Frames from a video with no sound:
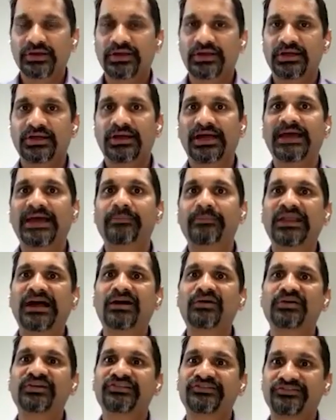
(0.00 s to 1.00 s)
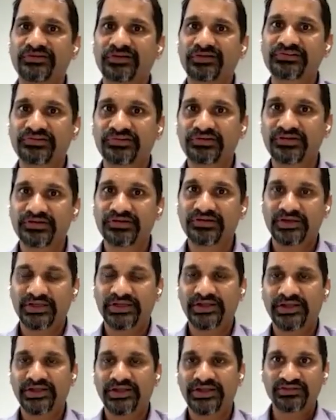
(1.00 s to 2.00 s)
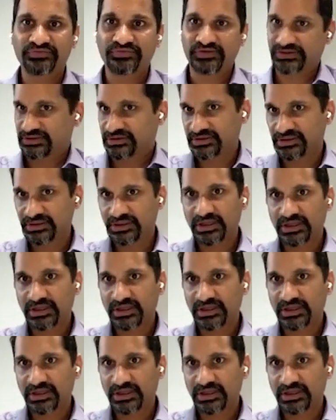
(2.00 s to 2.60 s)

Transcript: I'm now a structurer in a hedge fund,